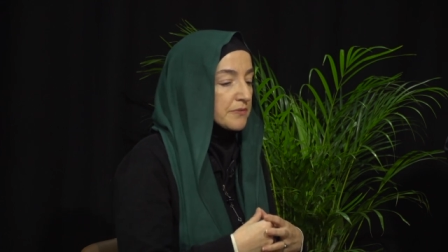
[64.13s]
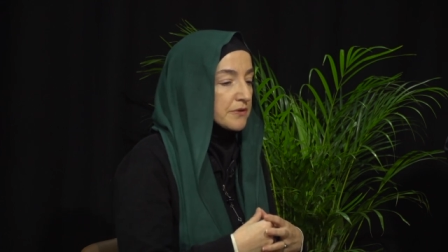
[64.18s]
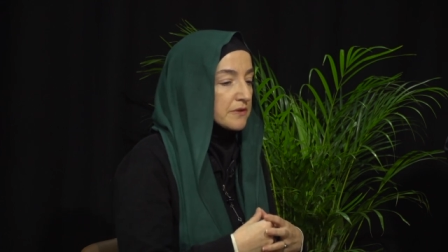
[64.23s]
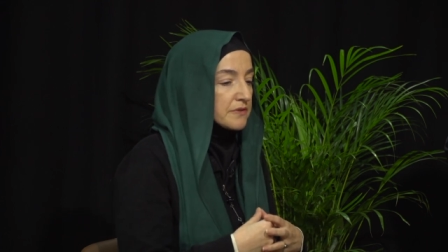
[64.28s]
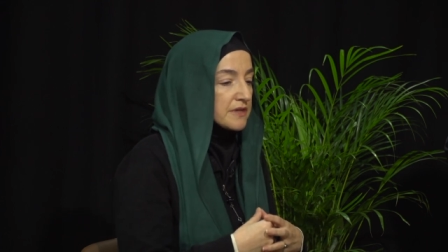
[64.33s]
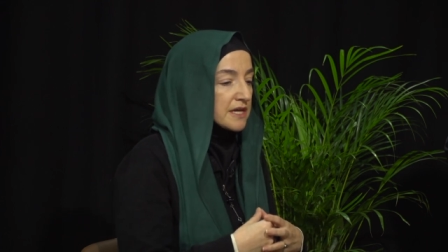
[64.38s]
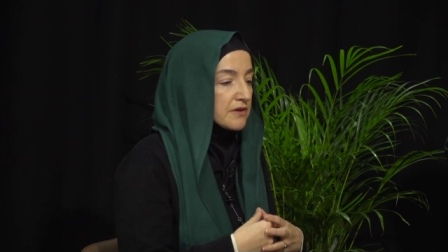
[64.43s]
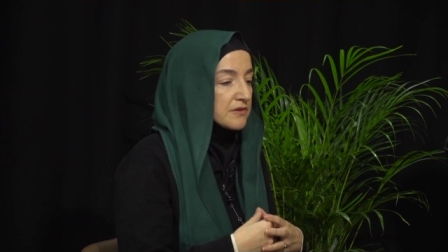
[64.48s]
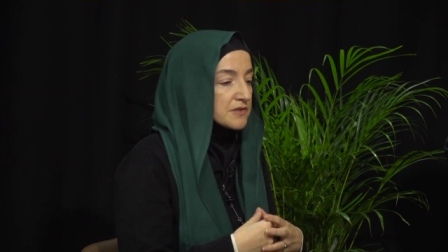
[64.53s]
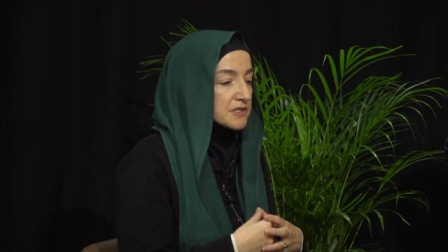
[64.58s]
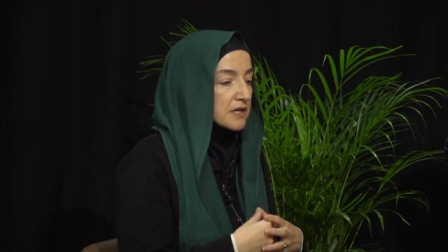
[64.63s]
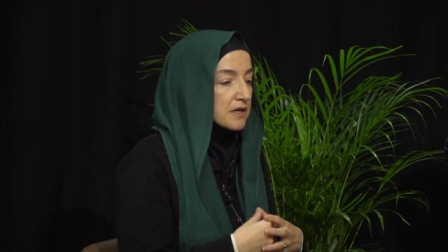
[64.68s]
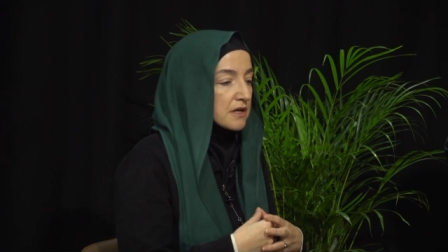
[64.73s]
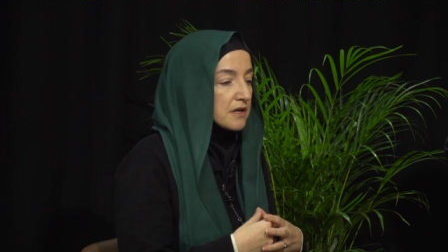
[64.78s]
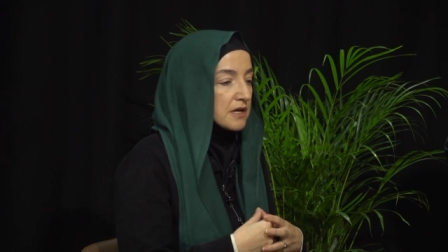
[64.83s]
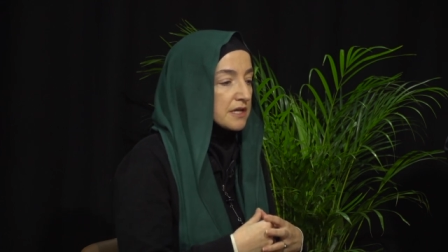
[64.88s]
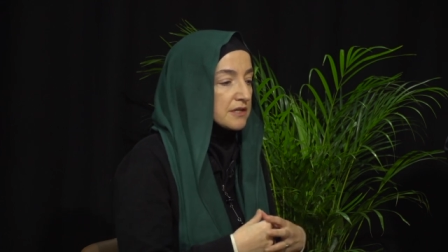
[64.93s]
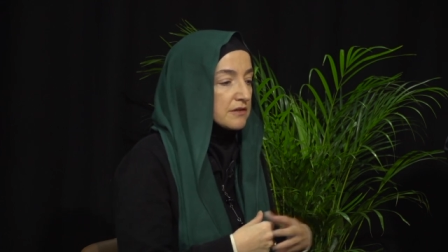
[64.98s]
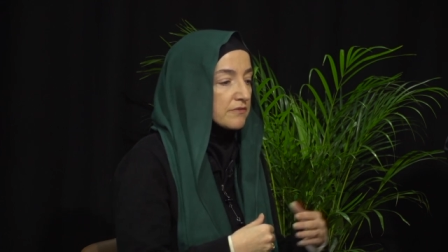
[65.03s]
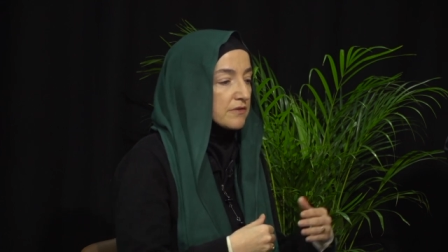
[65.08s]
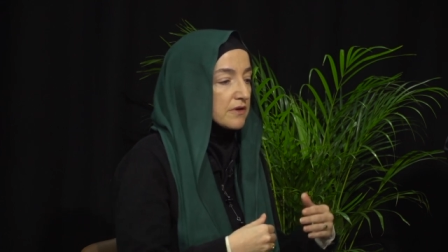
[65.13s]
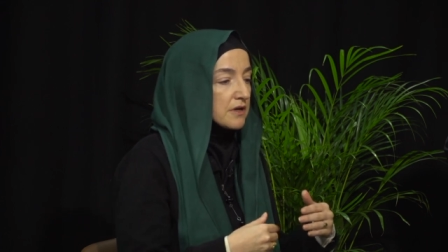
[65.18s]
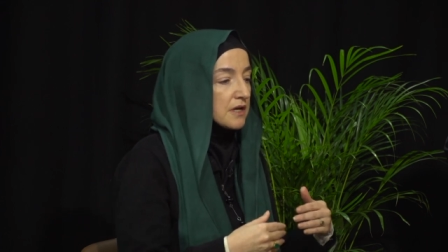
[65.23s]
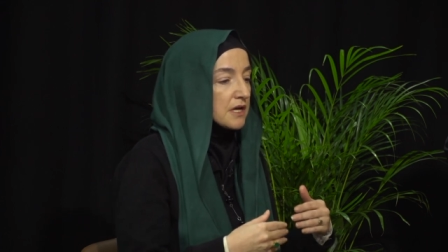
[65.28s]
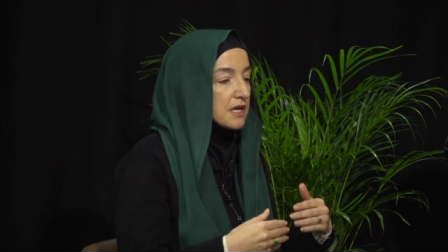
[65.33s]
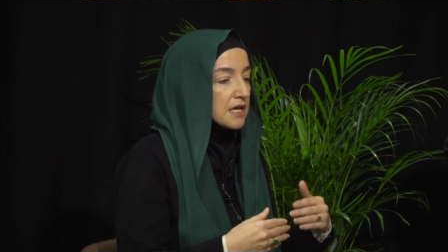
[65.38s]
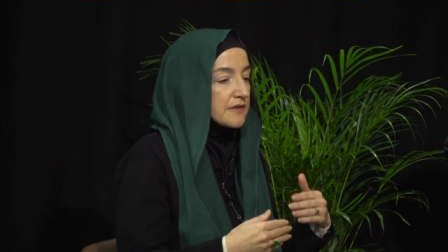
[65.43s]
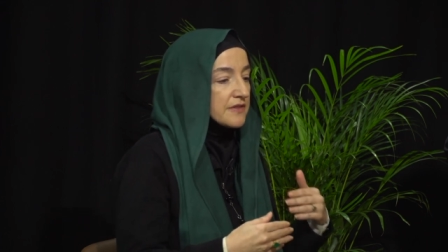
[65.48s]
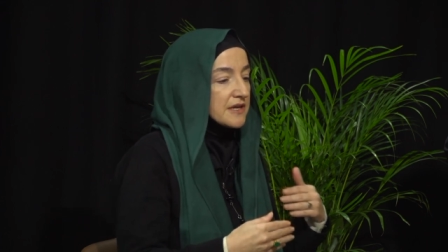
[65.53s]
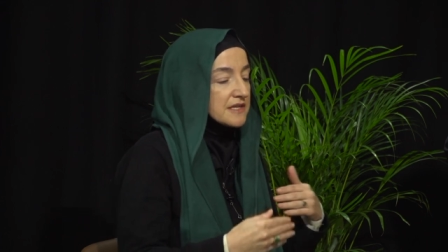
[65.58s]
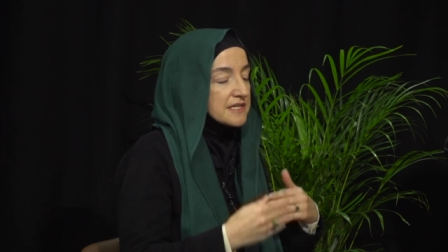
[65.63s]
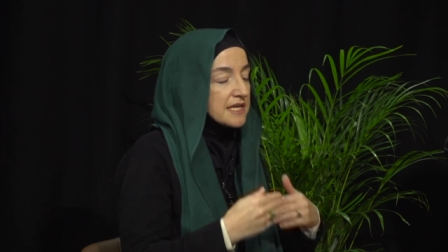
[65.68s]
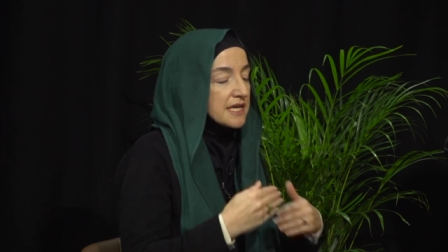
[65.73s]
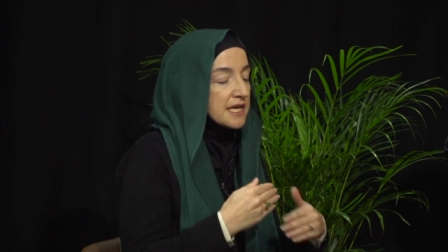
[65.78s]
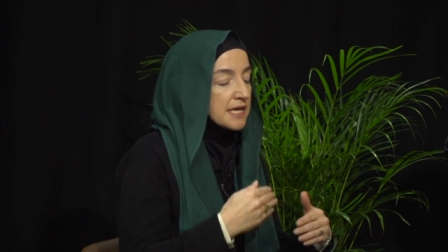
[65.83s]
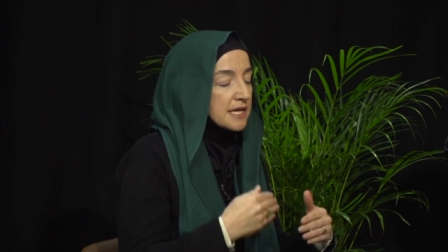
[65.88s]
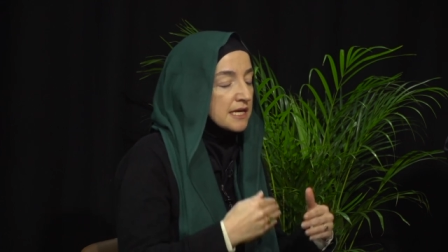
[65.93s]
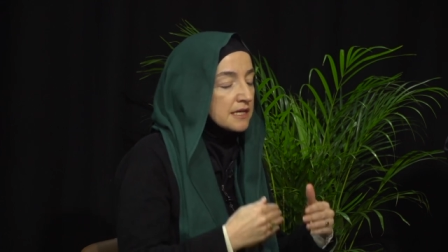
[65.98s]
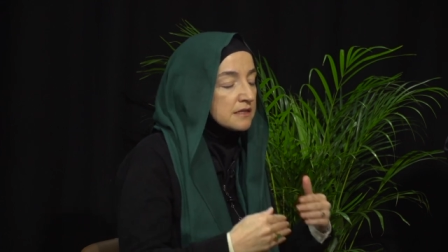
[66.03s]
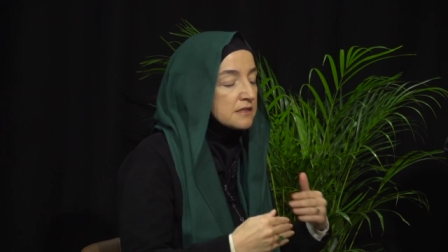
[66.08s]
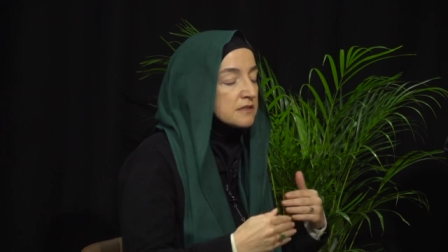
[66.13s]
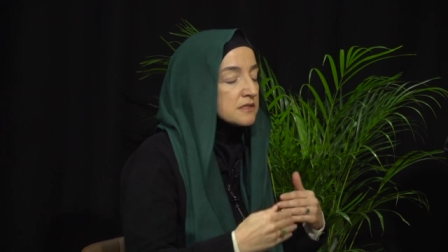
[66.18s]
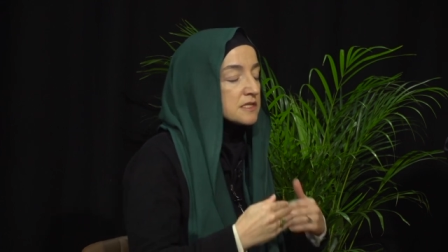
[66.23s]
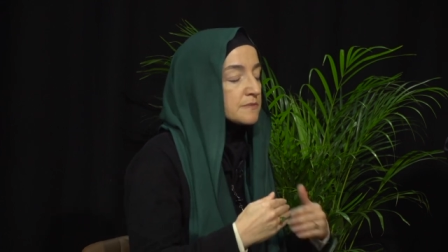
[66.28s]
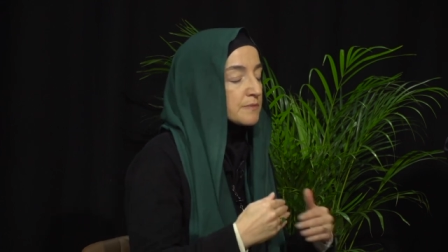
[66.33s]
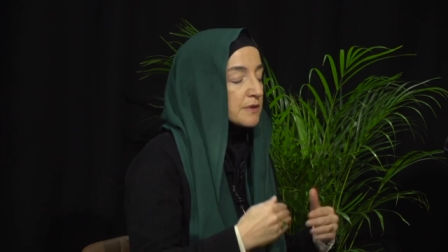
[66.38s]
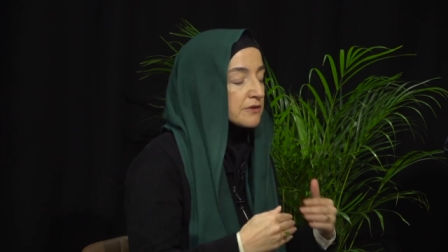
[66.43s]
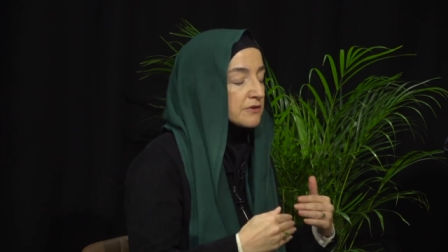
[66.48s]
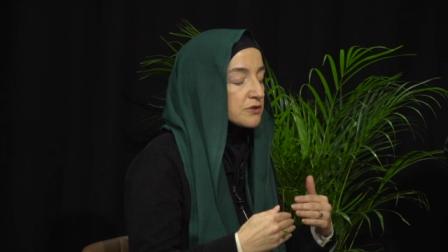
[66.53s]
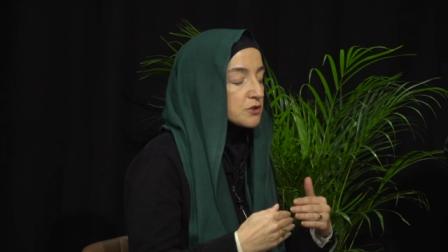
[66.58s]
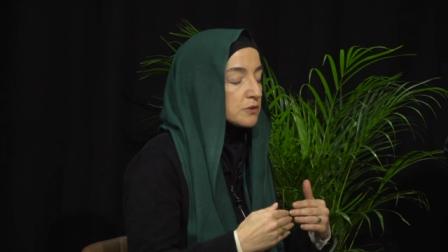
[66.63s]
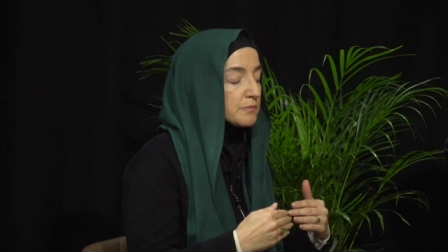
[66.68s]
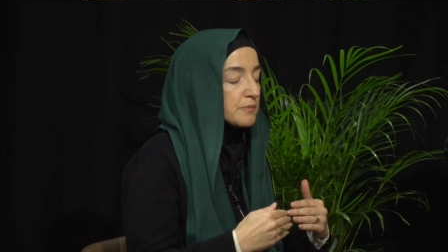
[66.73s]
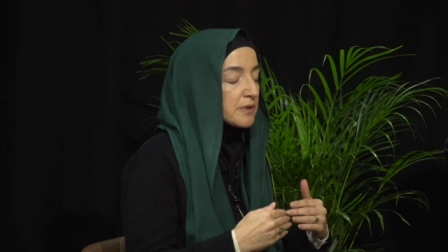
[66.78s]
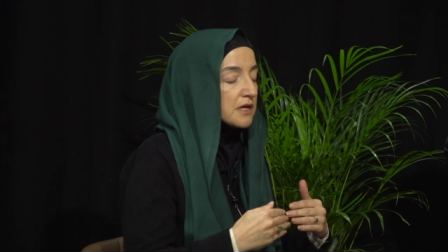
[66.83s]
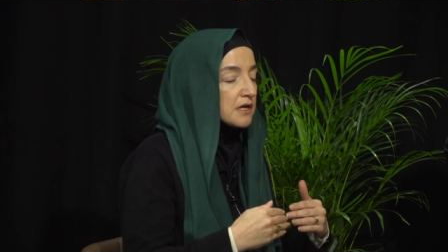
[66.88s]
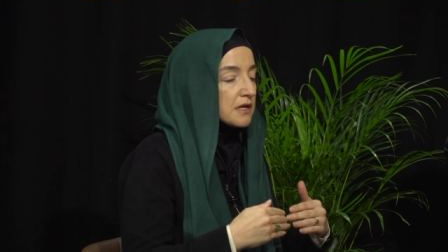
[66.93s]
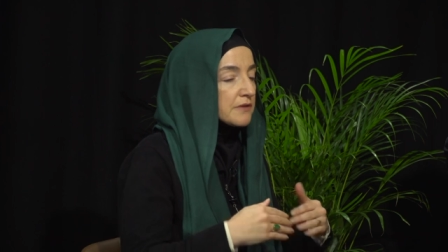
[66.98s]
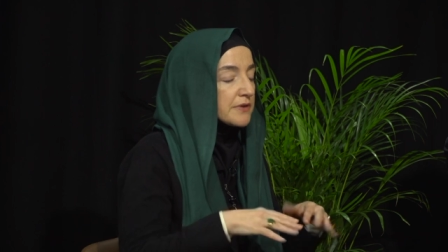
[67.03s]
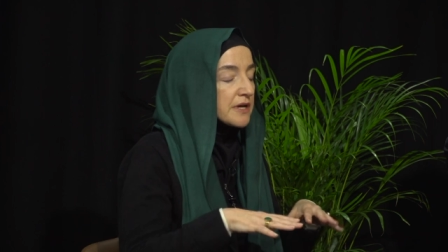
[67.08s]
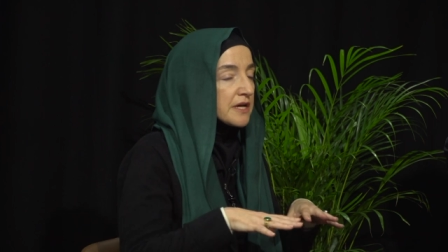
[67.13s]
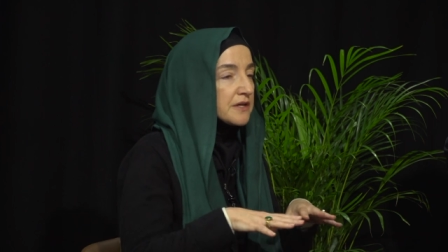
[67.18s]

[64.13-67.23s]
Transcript: that there is a kind of a there's a hidden spiritual path